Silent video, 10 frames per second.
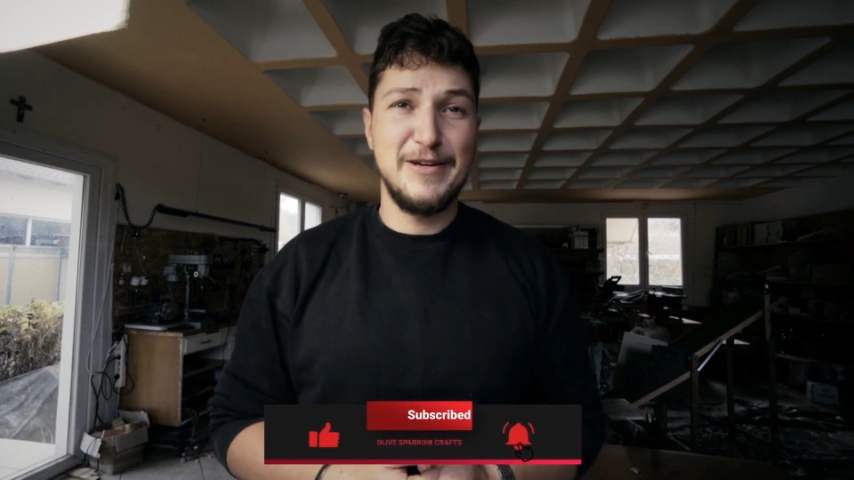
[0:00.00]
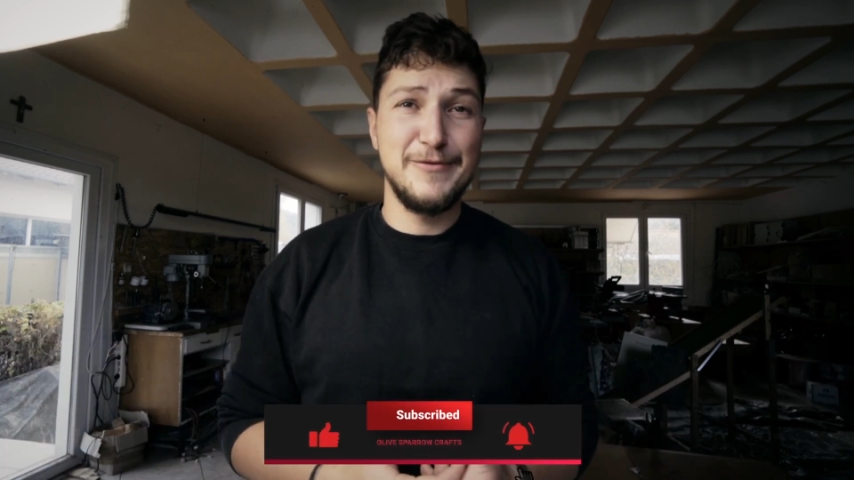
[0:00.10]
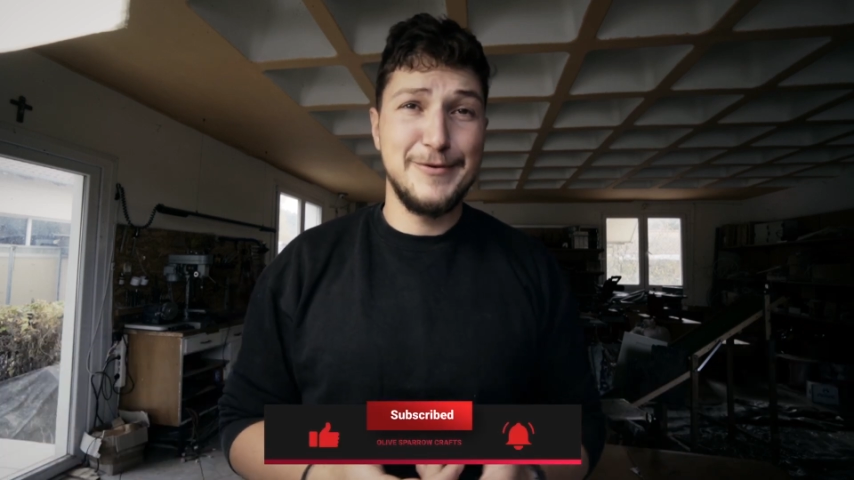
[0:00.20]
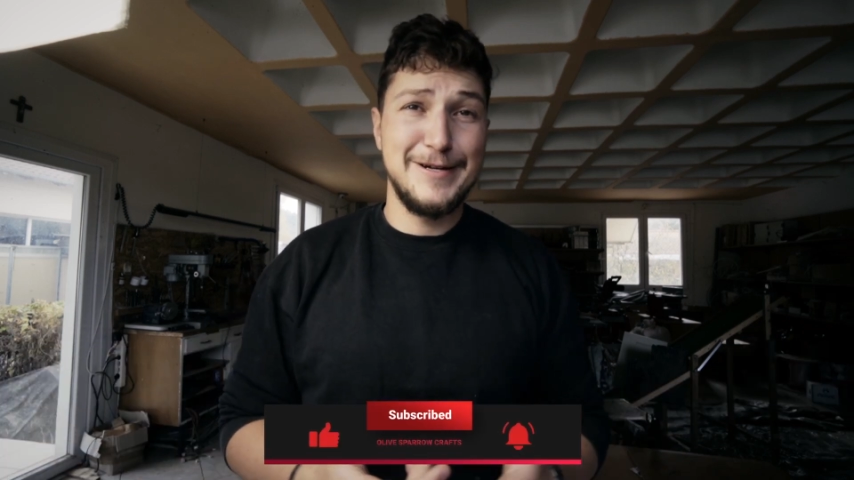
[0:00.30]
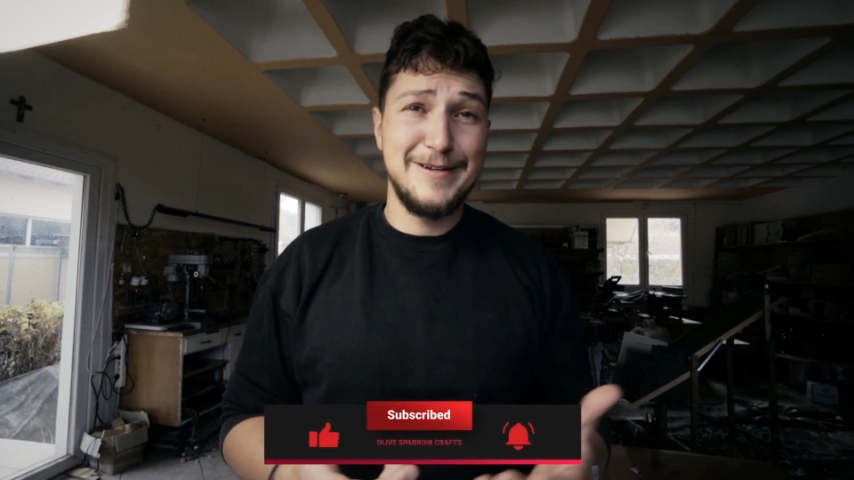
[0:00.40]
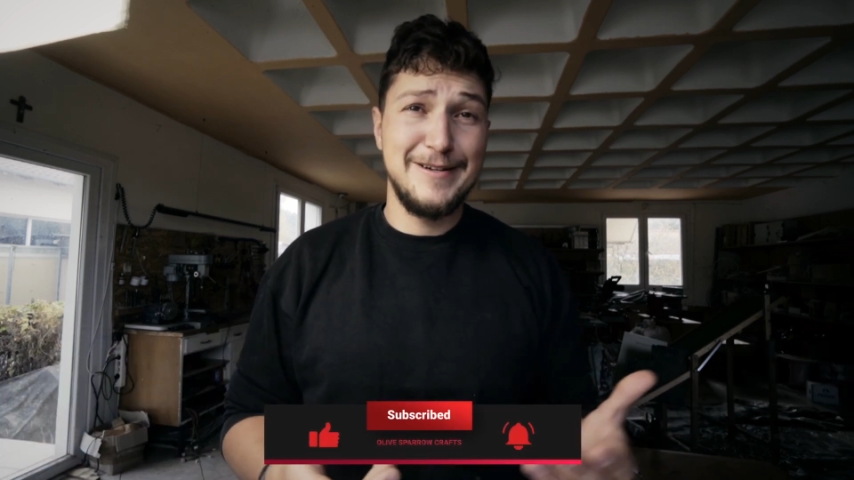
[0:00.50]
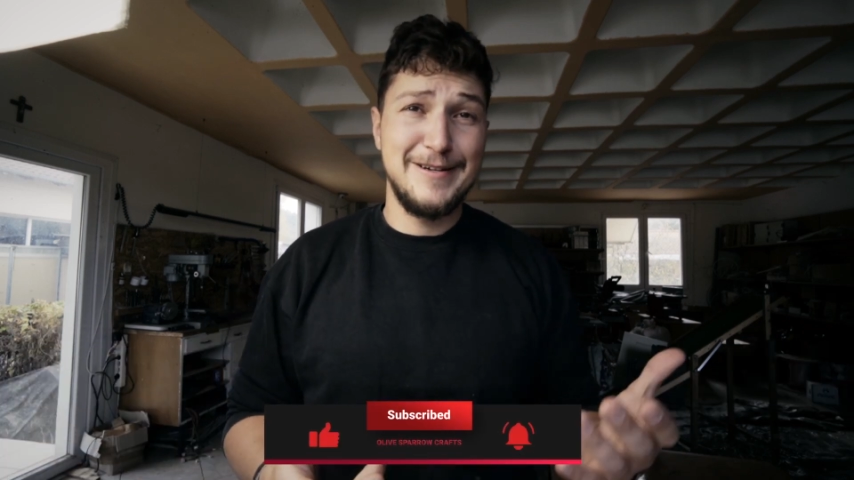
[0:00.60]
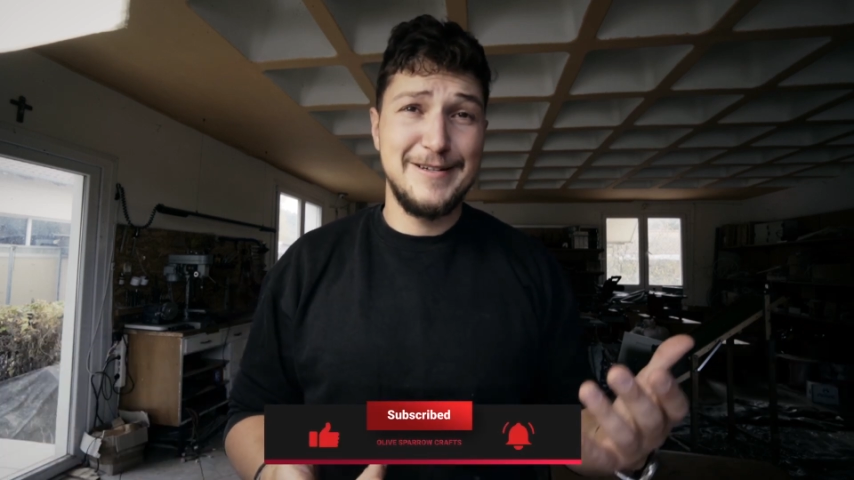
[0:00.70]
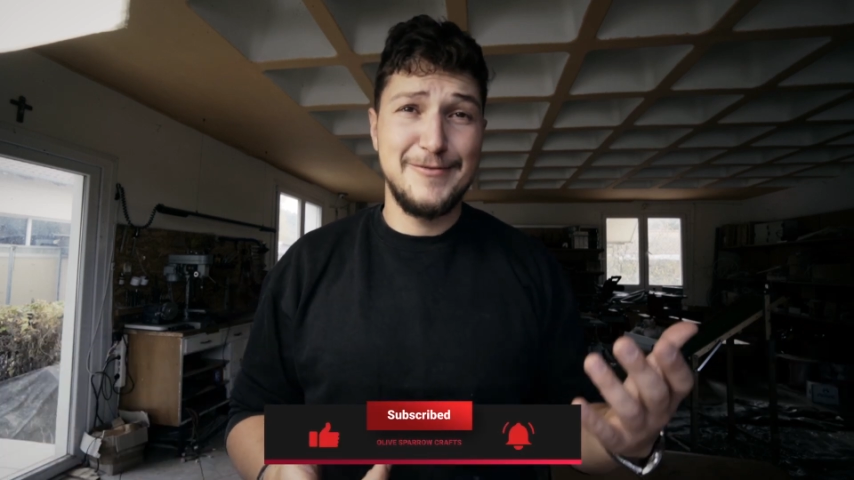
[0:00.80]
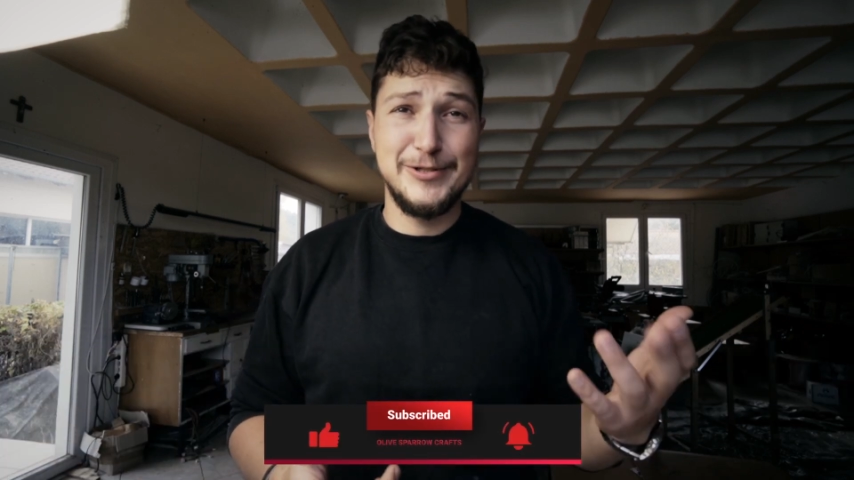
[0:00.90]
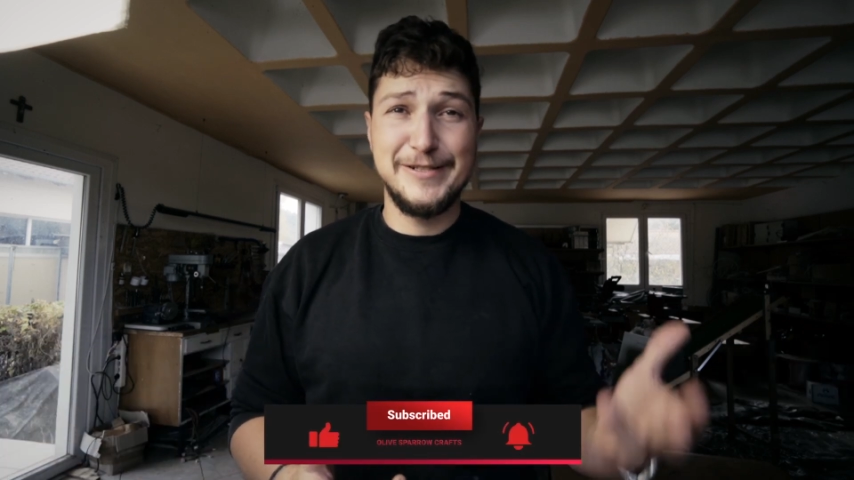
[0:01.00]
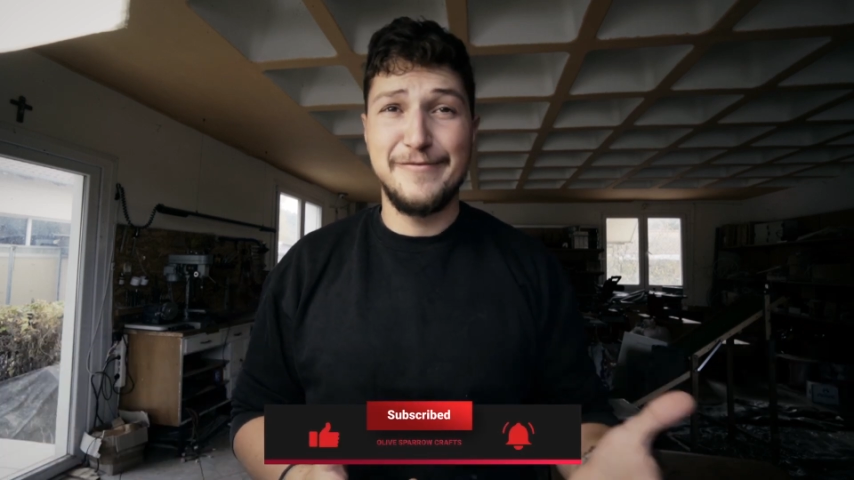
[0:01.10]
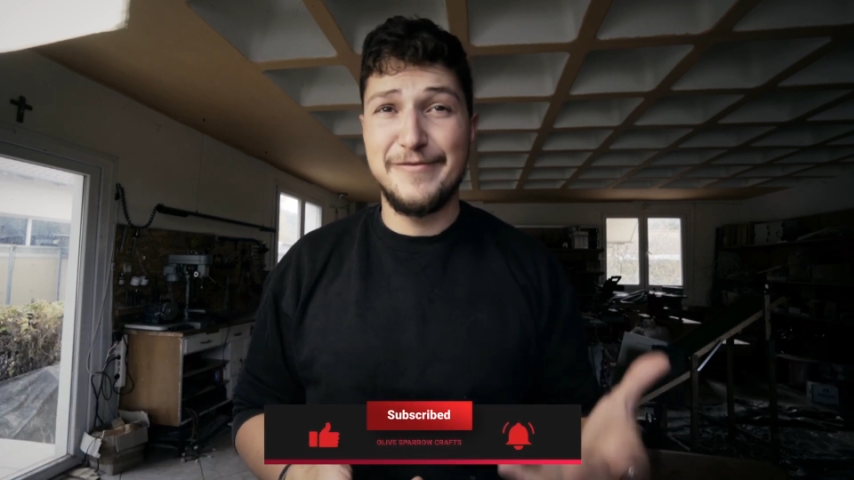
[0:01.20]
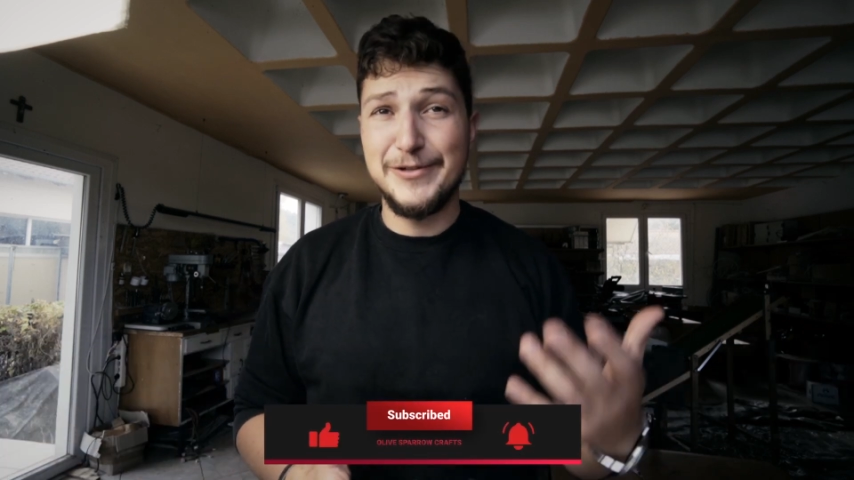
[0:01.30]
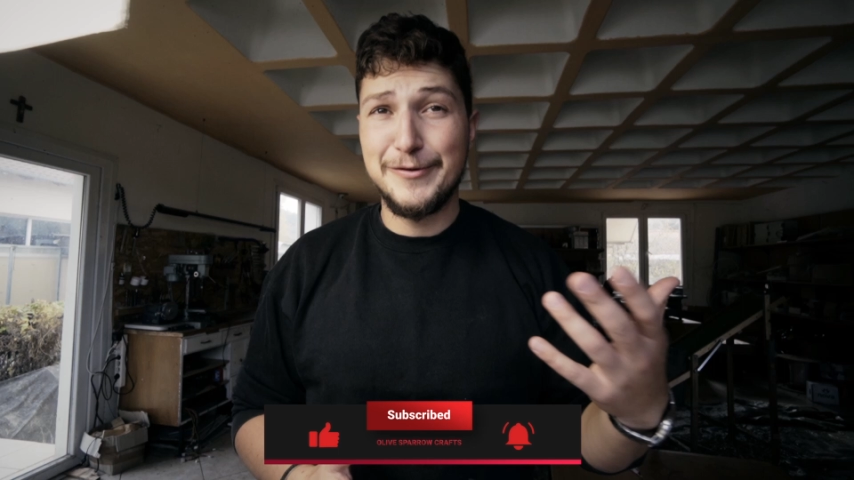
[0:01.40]
if you want to
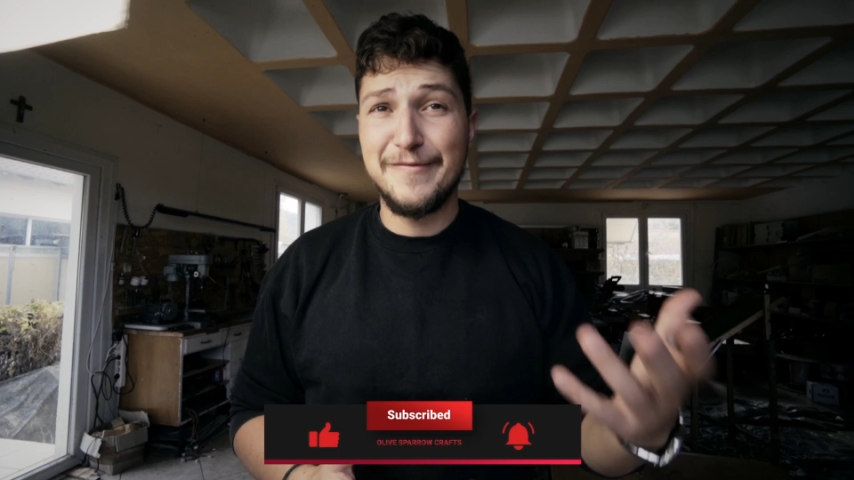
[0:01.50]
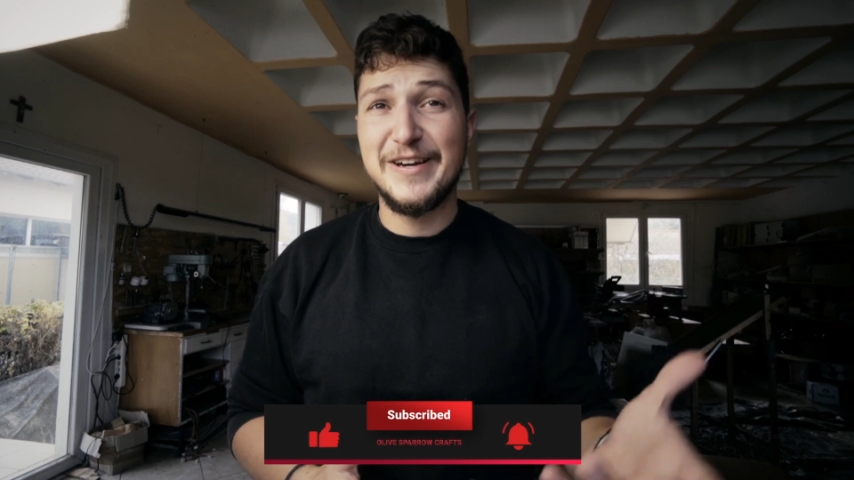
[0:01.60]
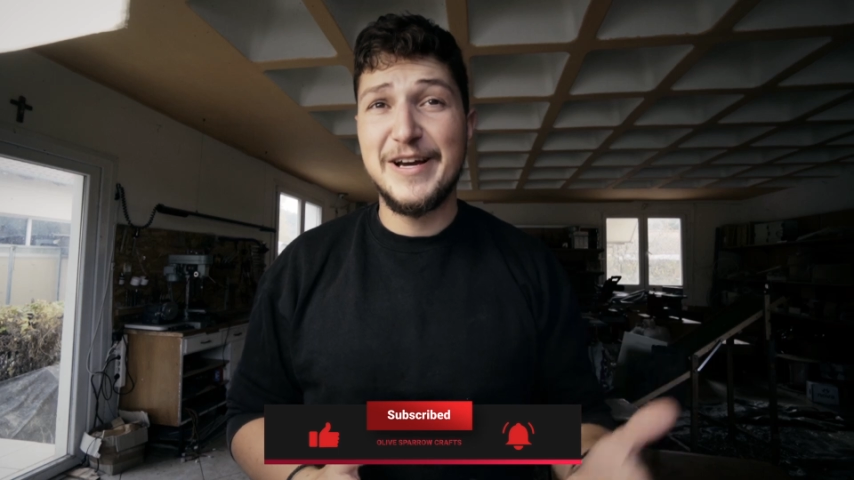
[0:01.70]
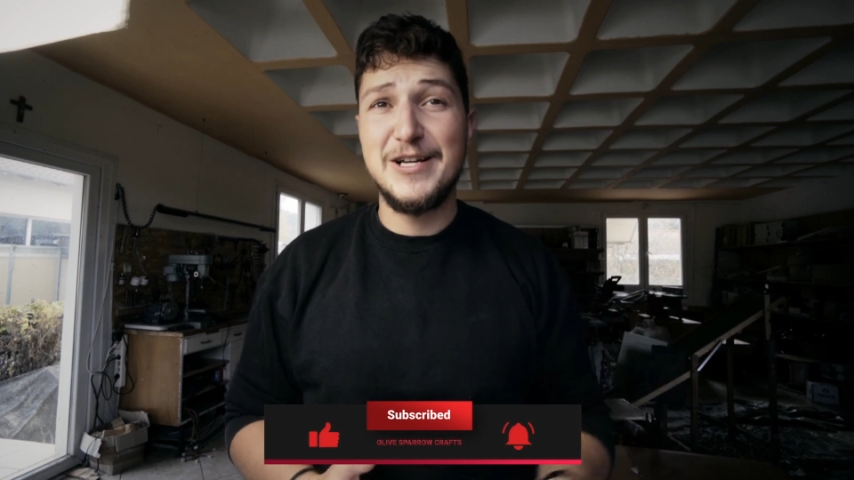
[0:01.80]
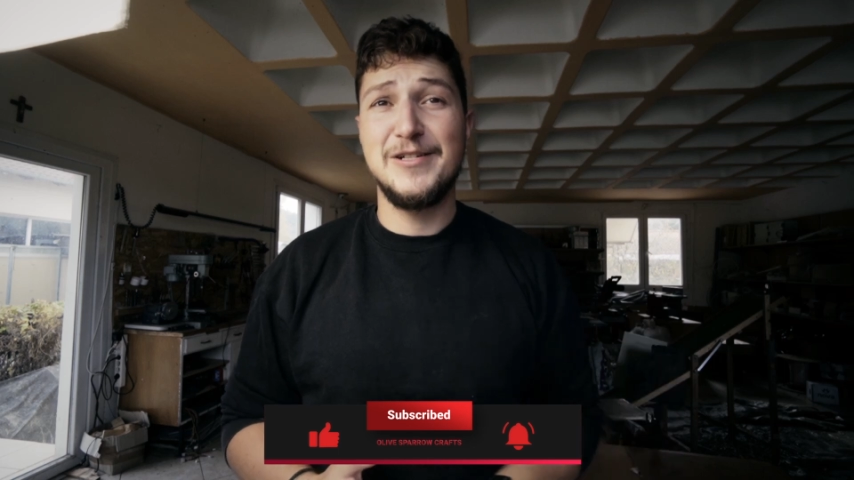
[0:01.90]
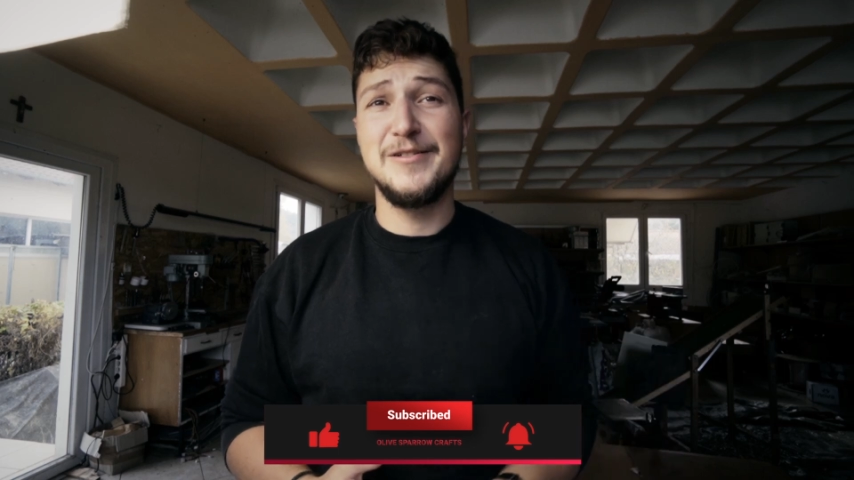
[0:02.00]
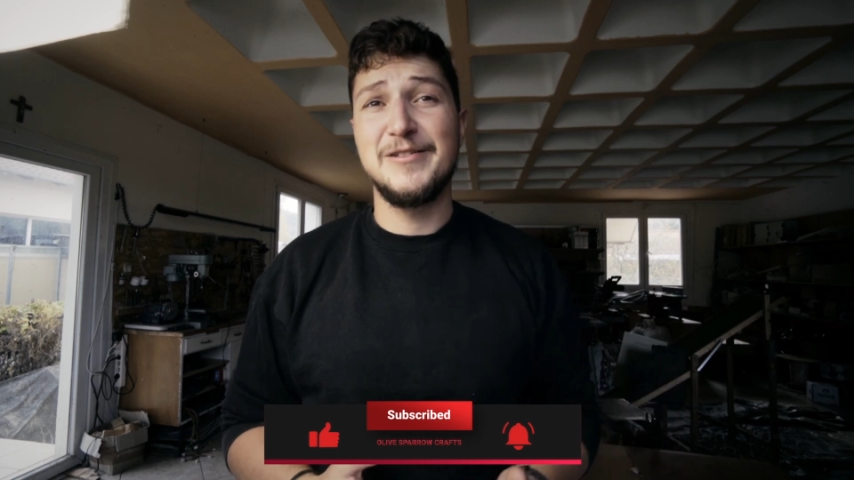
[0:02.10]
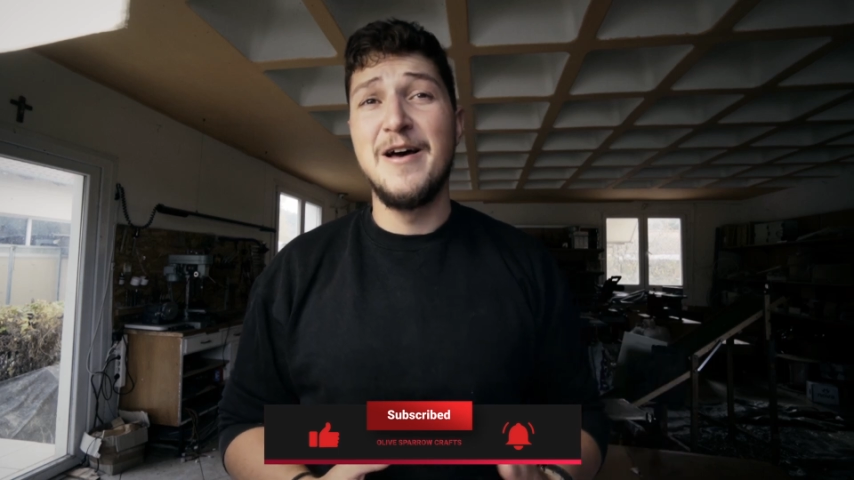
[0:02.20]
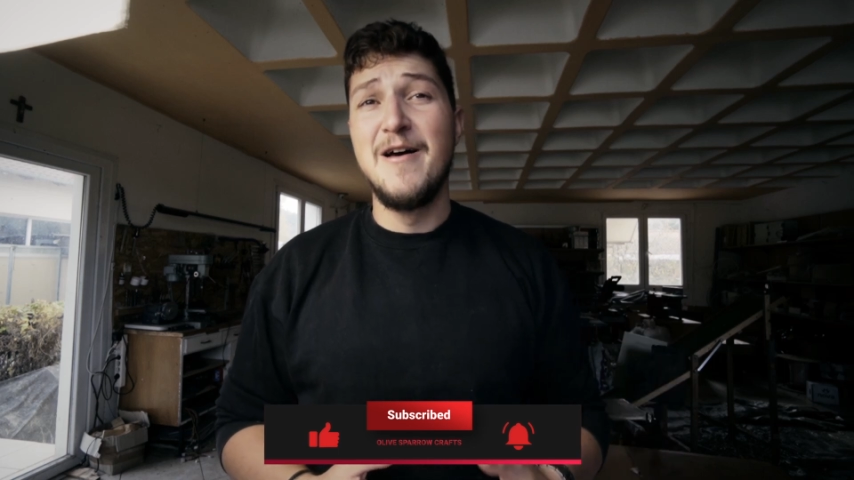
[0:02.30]
receive notifications